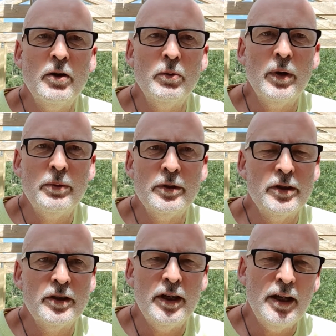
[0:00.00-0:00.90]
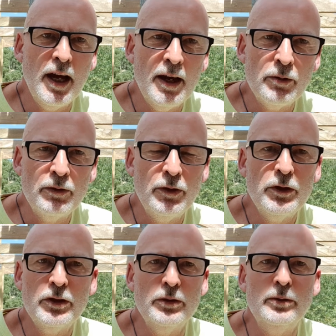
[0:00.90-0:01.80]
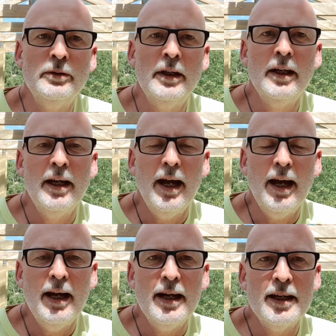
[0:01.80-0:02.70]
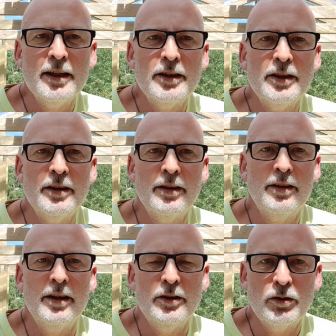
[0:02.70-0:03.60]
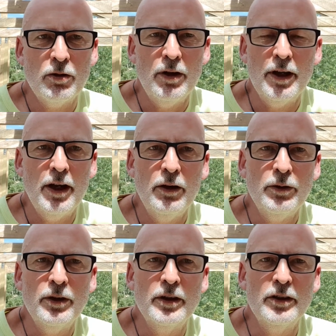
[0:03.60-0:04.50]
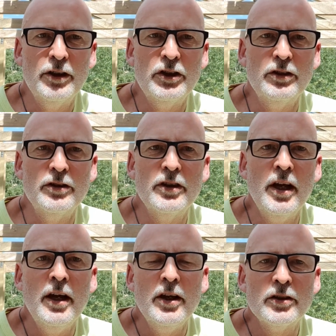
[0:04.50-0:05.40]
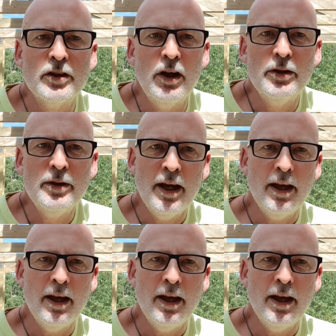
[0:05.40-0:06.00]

we would see a reversal in these chronic health conditions. So